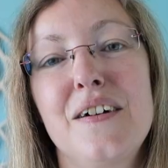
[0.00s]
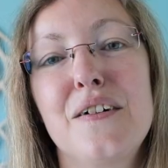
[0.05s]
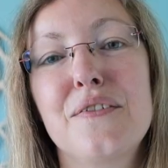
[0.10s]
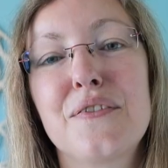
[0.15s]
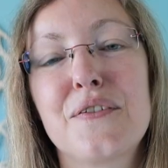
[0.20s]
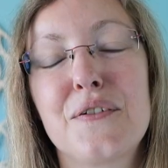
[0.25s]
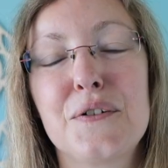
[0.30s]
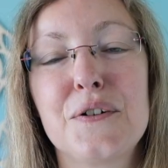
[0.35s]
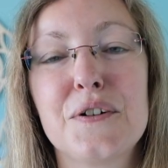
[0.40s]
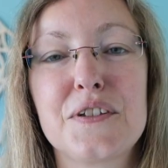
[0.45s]

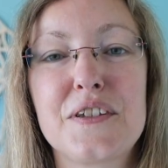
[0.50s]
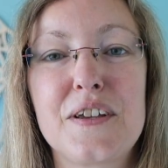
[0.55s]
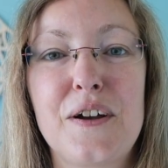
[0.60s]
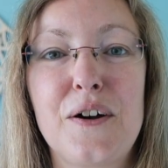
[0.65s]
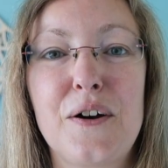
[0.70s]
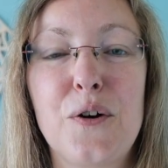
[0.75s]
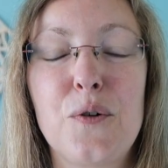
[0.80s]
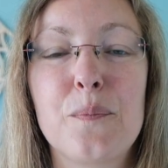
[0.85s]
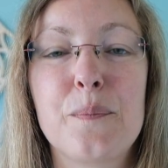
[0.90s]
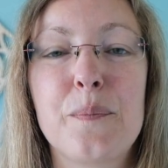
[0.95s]
Of course I
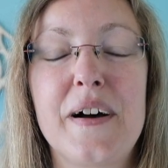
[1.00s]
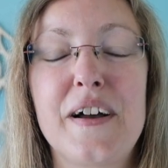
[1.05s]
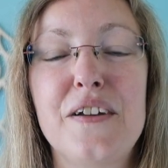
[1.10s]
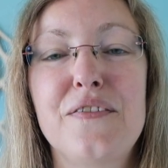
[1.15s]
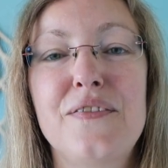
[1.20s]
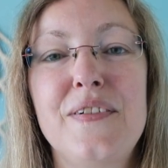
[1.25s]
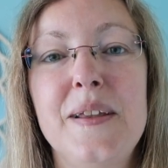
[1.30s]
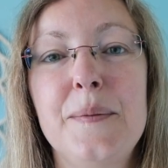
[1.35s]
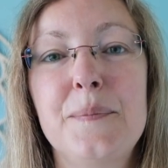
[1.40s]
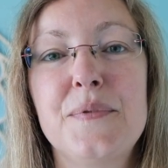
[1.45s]
hope my
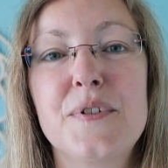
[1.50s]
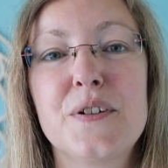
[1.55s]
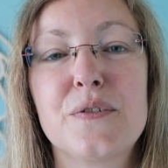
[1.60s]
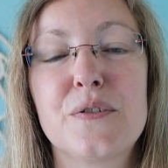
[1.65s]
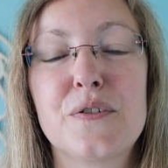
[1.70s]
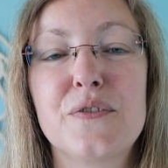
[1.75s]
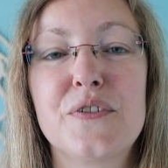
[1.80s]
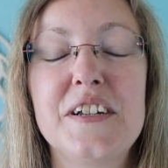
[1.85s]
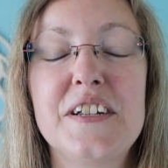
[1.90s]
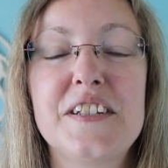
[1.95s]
Fliepje
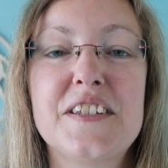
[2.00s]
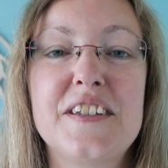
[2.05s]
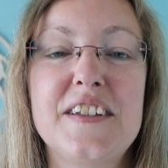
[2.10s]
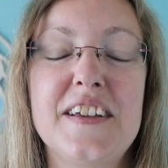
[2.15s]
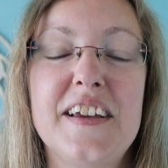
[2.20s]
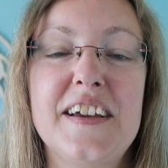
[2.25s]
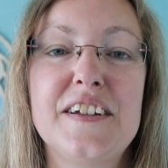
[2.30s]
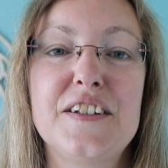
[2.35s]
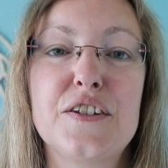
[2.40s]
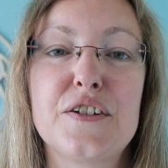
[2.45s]
will reach
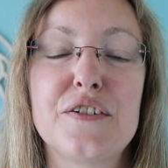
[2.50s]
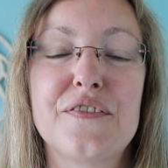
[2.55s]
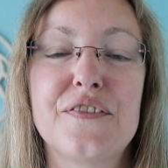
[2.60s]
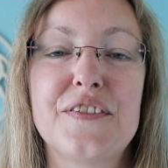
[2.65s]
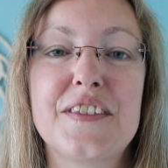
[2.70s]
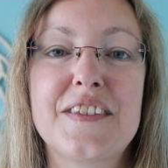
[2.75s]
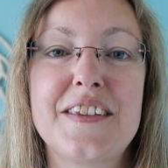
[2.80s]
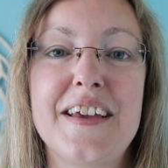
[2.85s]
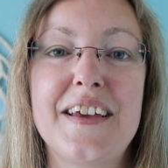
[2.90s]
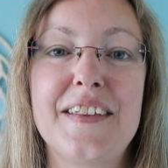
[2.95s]
the age of
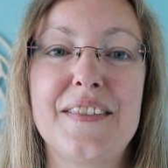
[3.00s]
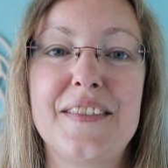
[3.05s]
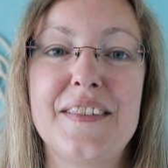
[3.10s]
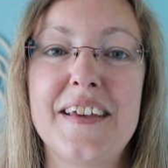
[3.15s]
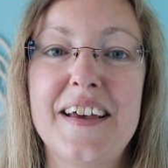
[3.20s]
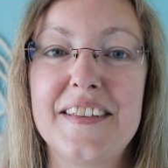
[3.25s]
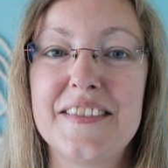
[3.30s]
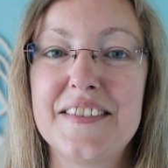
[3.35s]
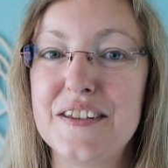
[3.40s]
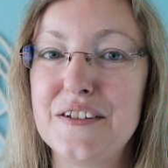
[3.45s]
10
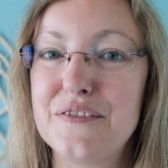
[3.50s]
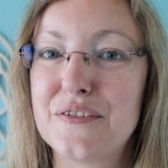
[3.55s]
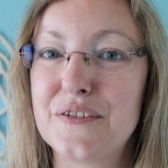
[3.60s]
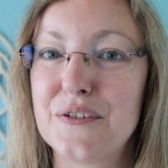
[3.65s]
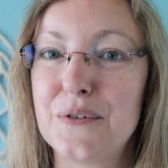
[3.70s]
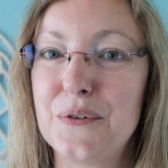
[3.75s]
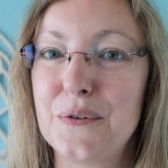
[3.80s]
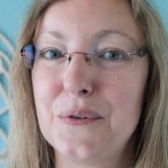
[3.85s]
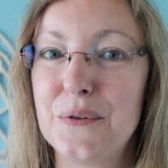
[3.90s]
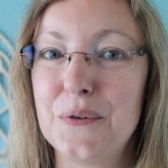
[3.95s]
and
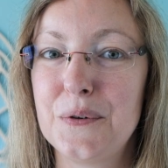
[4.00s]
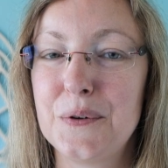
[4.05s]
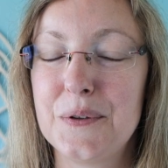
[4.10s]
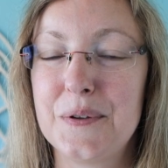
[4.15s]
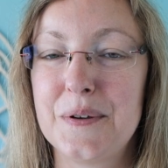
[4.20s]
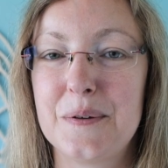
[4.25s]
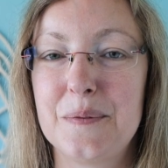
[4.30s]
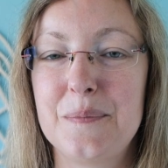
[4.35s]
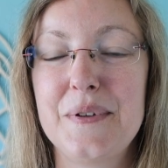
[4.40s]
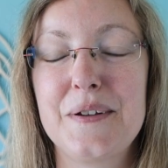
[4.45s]
even
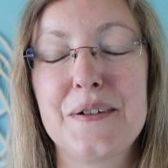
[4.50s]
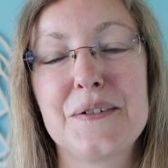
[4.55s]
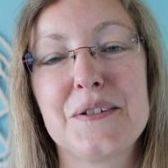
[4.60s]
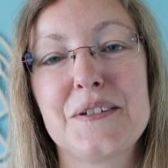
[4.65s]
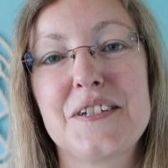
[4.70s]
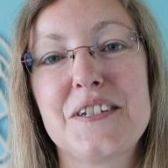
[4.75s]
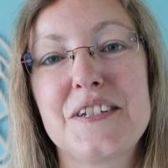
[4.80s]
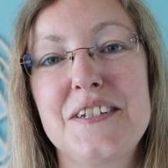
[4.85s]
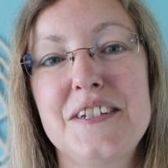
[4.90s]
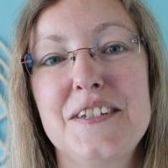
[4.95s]
older,
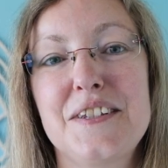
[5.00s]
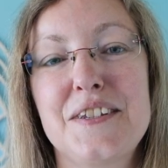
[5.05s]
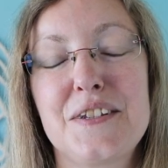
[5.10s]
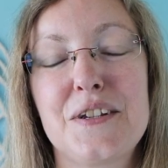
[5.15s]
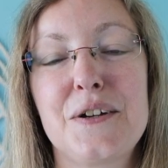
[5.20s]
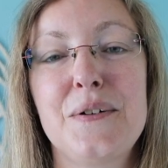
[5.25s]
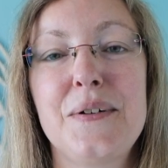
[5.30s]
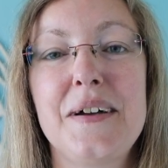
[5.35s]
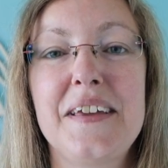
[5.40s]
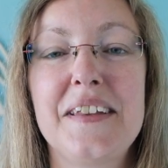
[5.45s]
because she's
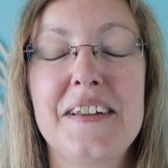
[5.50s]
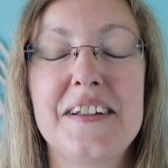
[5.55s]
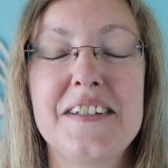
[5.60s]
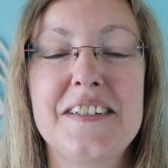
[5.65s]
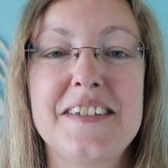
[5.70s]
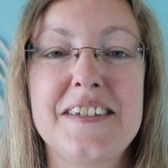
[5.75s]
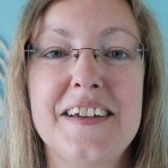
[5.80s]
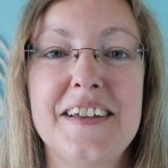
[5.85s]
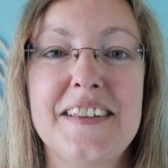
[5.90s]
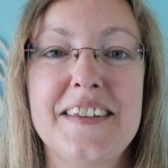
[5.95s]
so
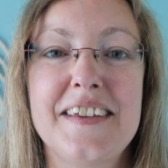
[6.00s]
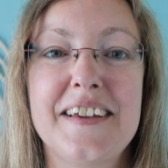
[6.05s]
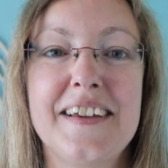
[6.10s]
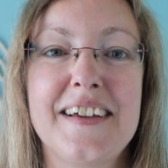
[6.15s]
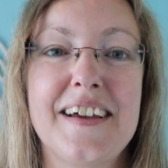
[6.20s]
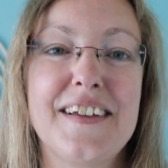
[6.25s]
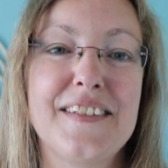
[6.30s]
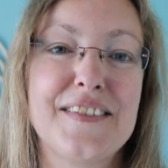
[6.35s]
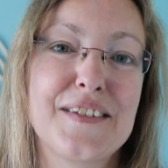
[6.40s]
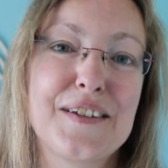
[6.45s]

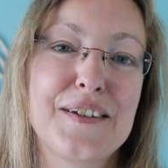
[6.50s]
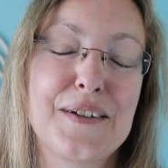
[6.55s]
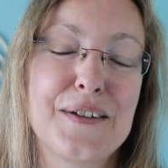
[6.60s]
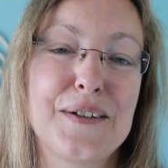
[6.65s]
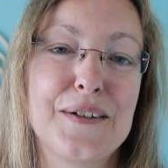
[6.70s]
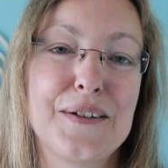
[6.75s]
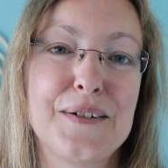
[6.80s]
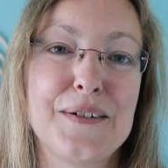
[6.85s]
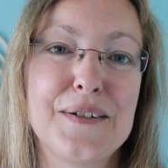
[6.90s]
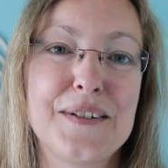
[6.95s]
energetic and
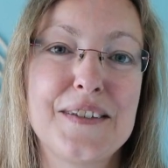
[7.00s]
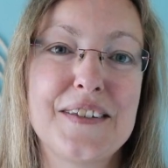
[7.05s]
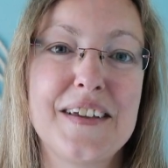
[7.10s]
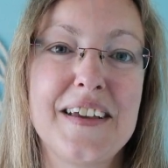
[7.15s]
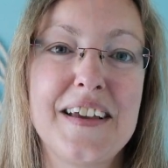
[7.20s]
cute.